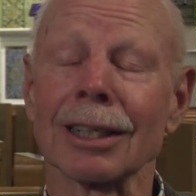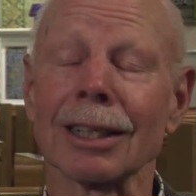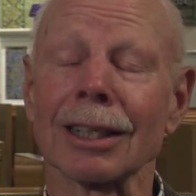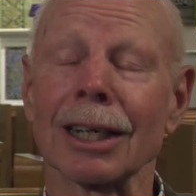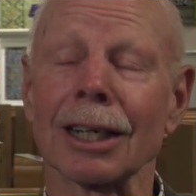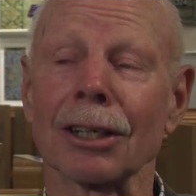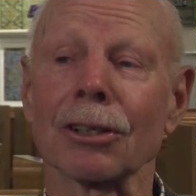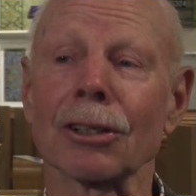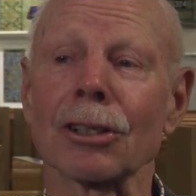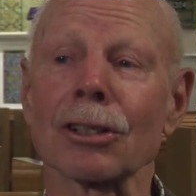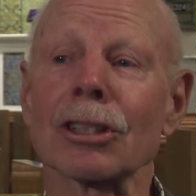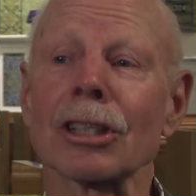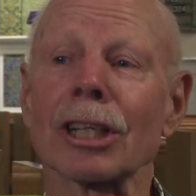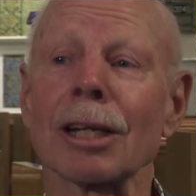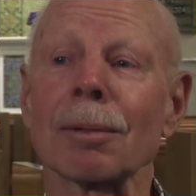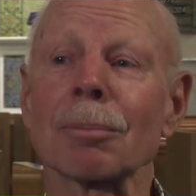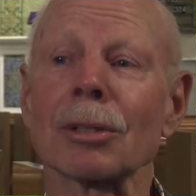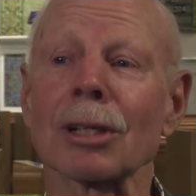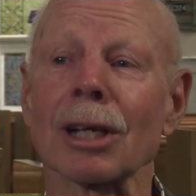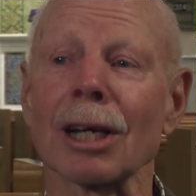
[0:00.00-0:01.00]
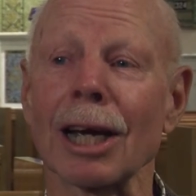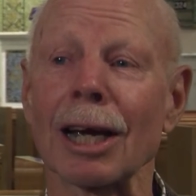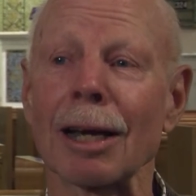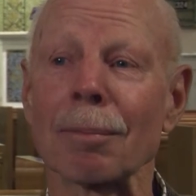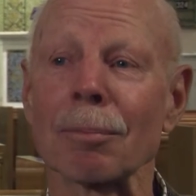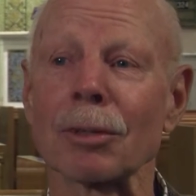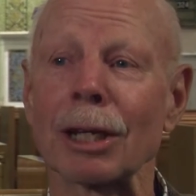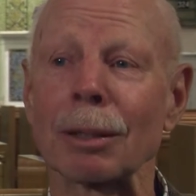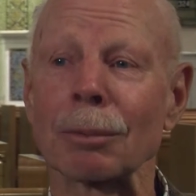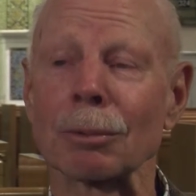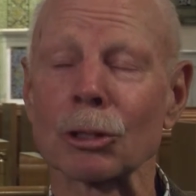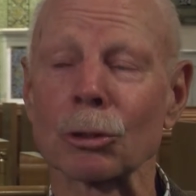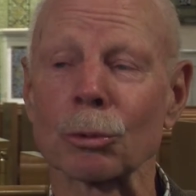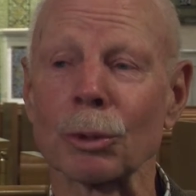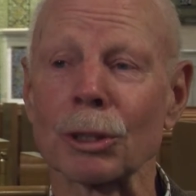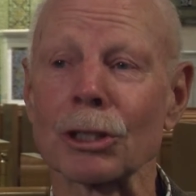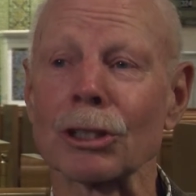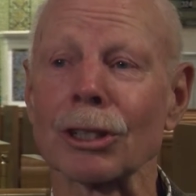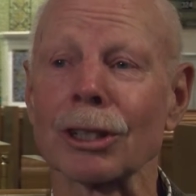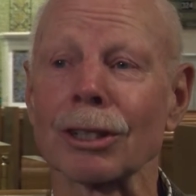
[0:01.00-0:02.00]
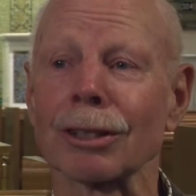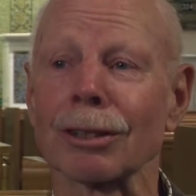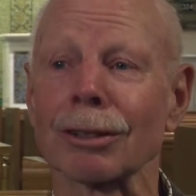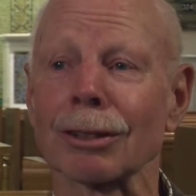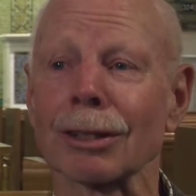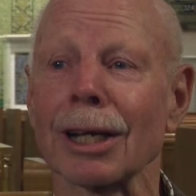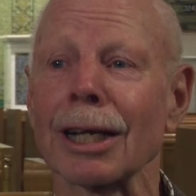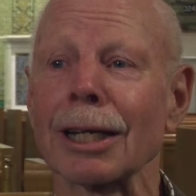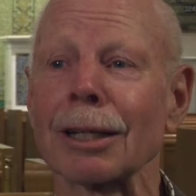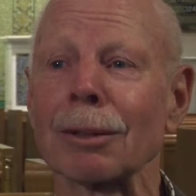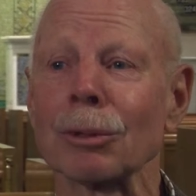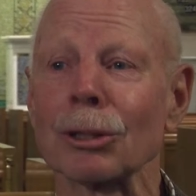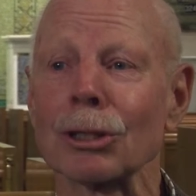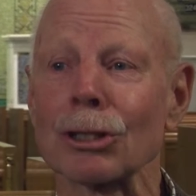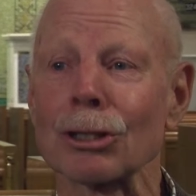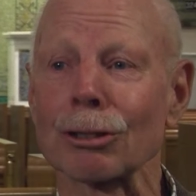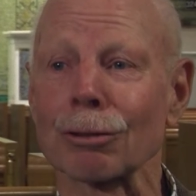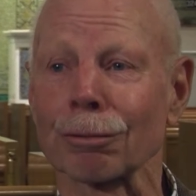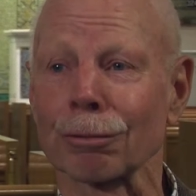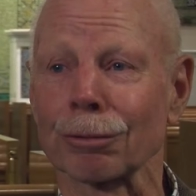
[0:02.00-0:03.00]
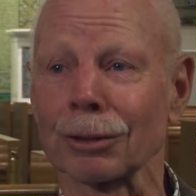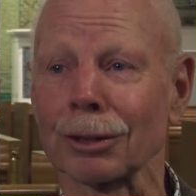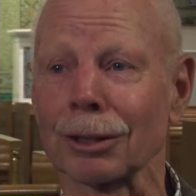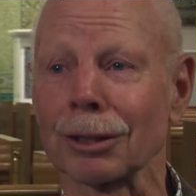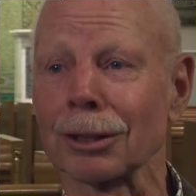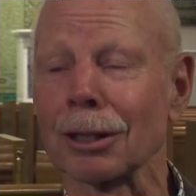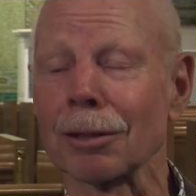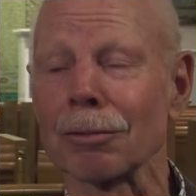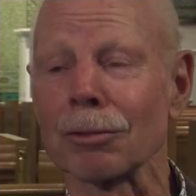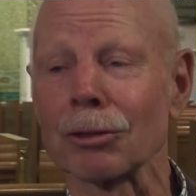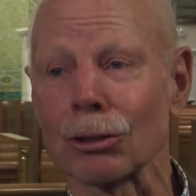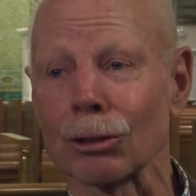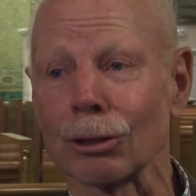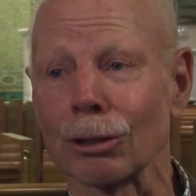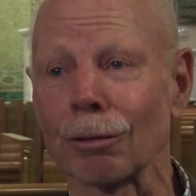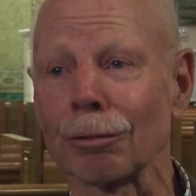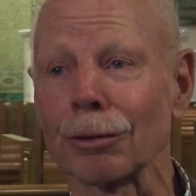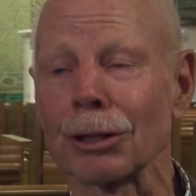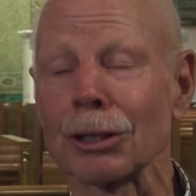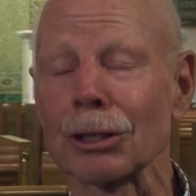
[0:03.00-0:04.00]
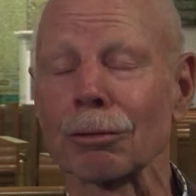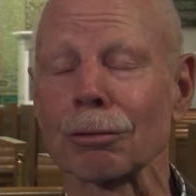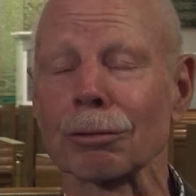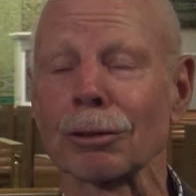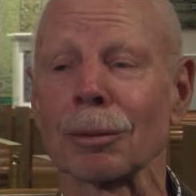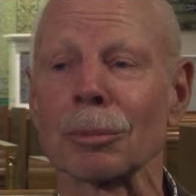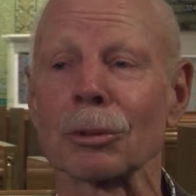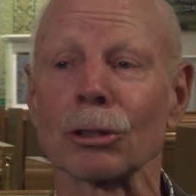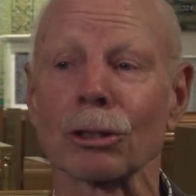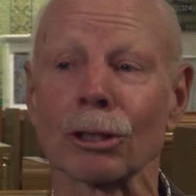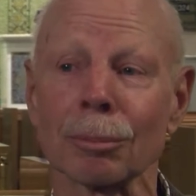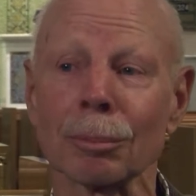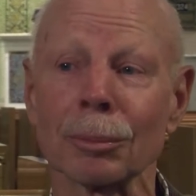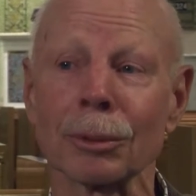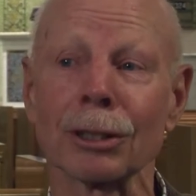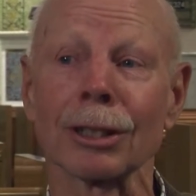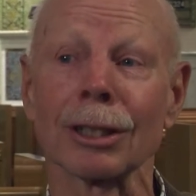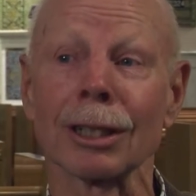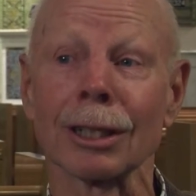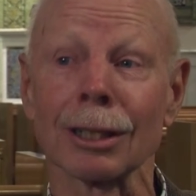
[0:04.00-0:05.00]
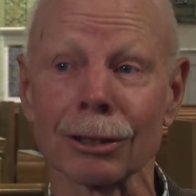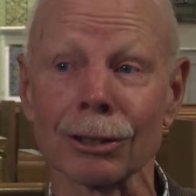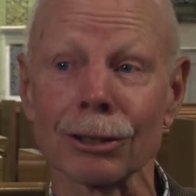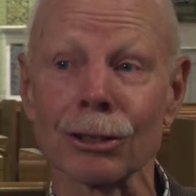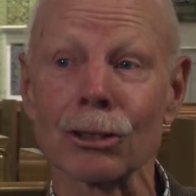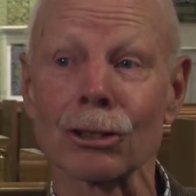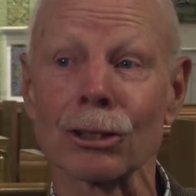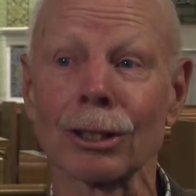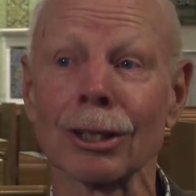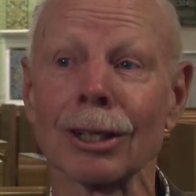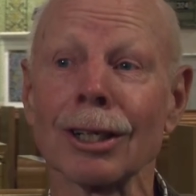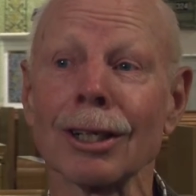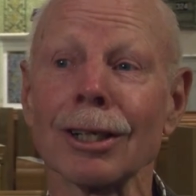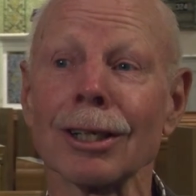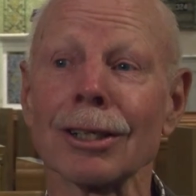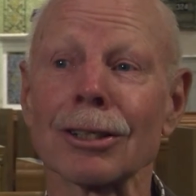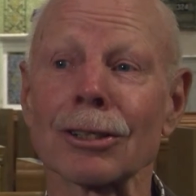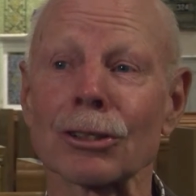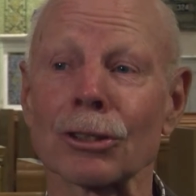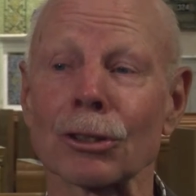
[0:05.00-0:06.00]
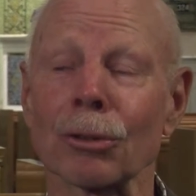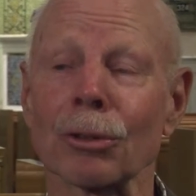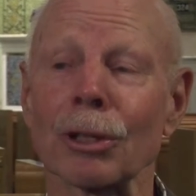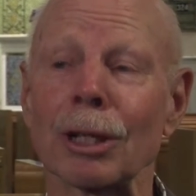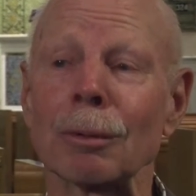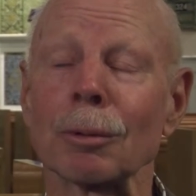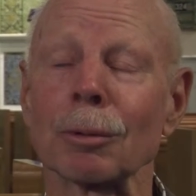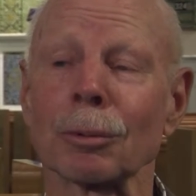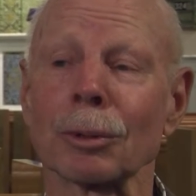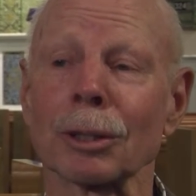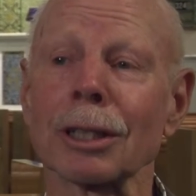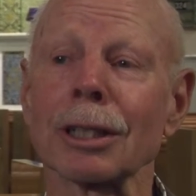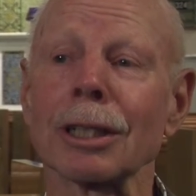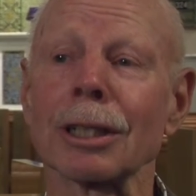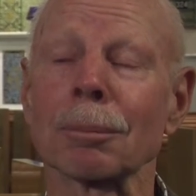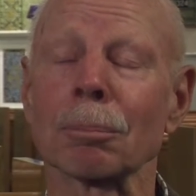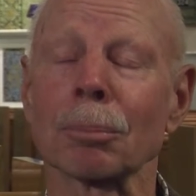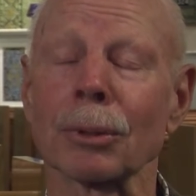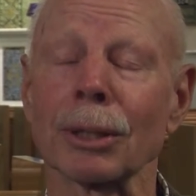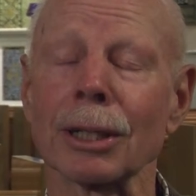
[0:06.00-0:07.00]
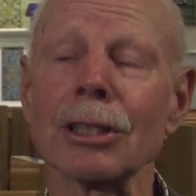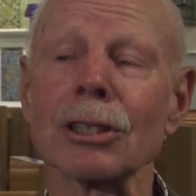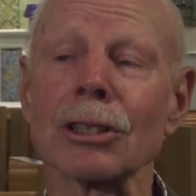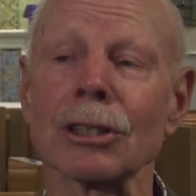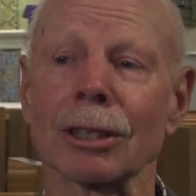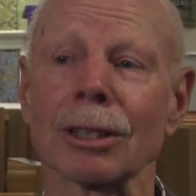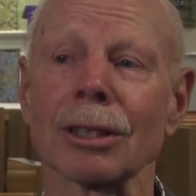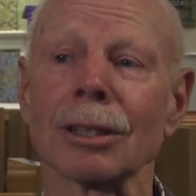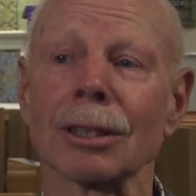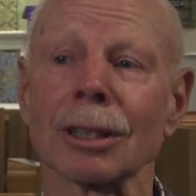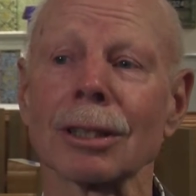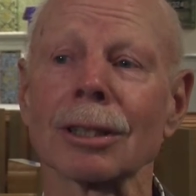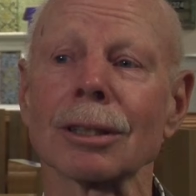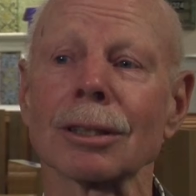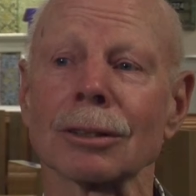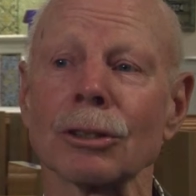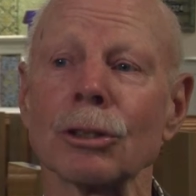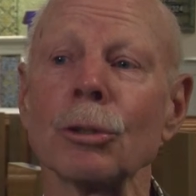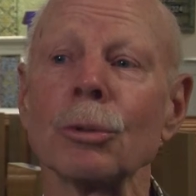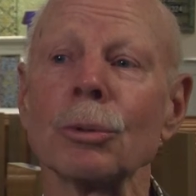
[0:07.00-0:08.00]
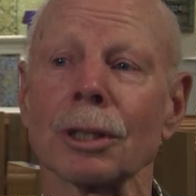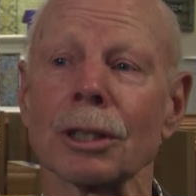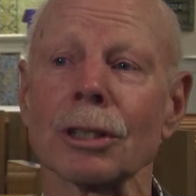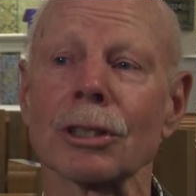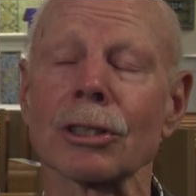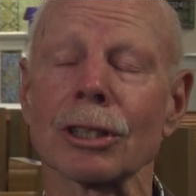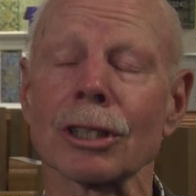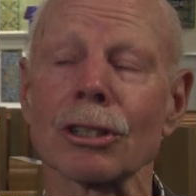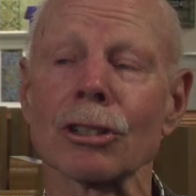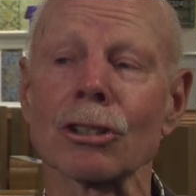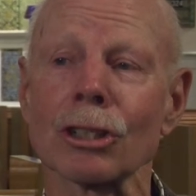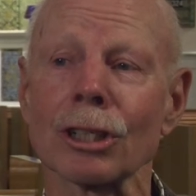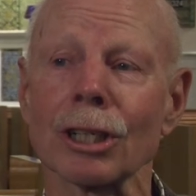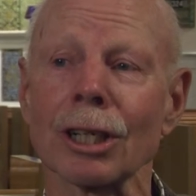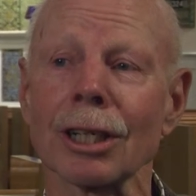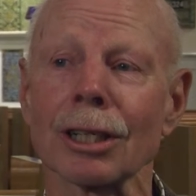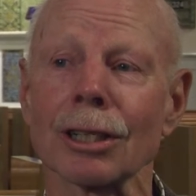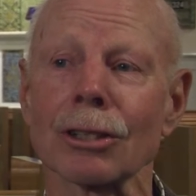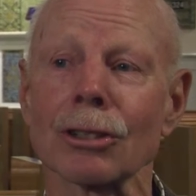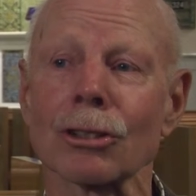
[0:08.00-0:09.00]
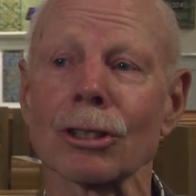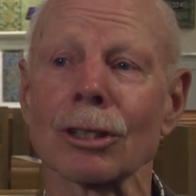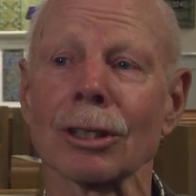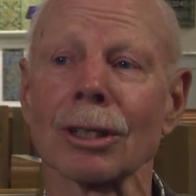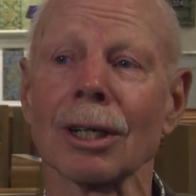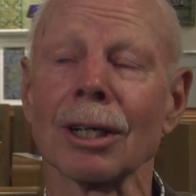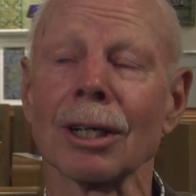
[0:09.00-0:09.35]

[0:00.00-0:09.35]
And at the same time, they were switching their language of service from German to English, so they were really embracing newness and change.